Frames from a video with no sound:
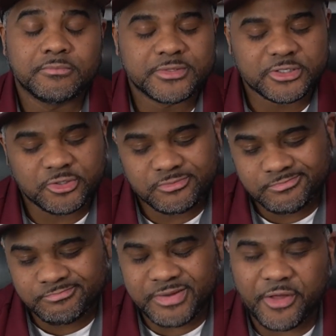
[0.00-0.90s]
So
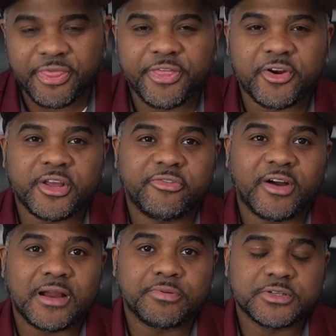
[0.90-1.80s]
about
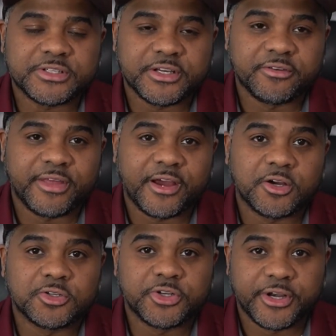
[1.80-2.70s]
35% of that
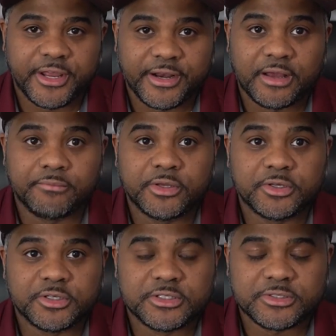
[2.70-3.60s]
$189
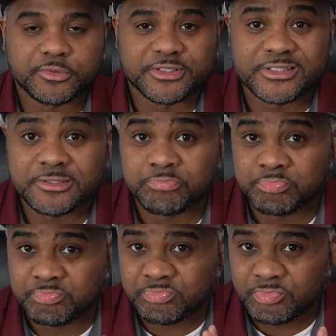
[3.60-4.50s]
billion was
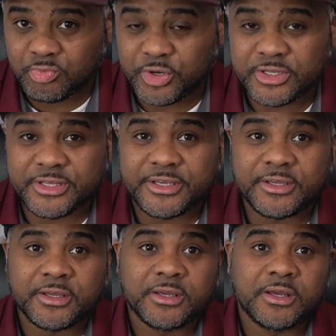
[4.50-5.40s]

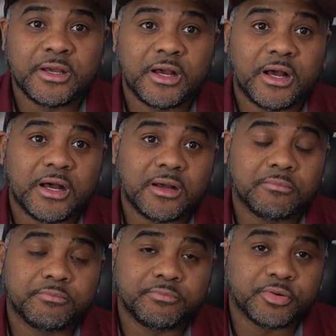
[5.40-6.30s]
really
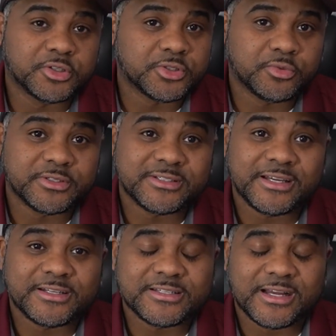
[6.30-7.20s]
pushed with
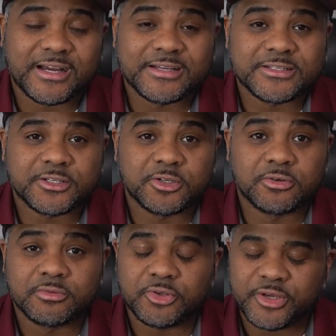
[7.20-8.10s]
set aside.
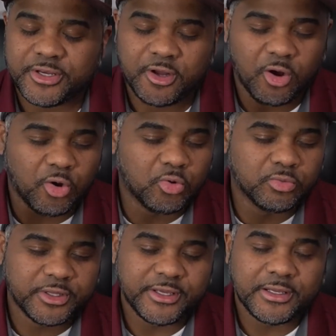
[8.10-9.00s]
So you can
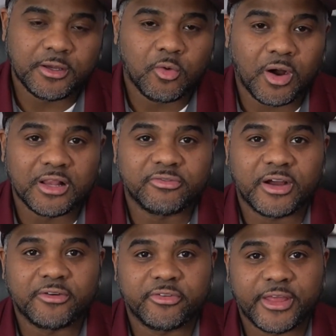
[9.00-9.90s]
only
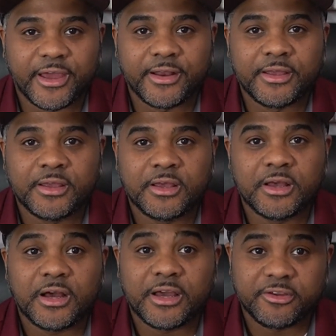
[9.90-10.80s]
qualify for that
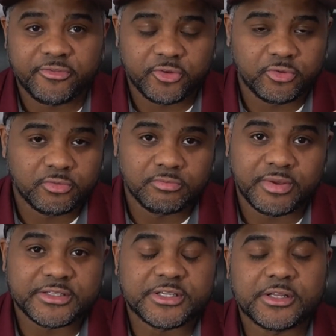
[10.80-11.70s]
if you
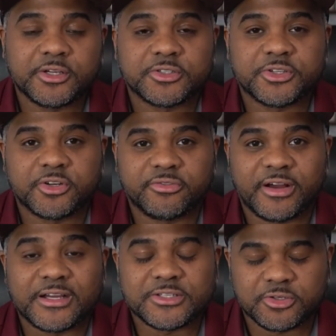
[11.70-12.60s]
basically are
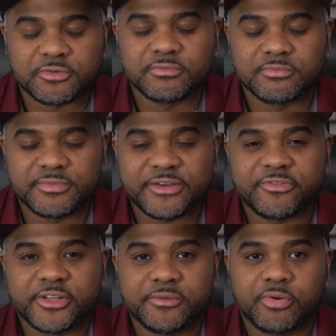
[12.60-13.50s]
certified. So
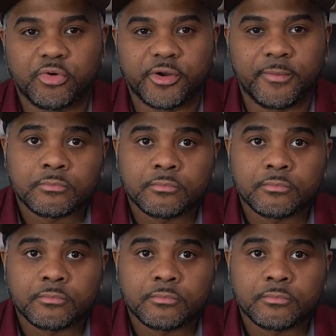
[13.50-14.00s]
definitely important.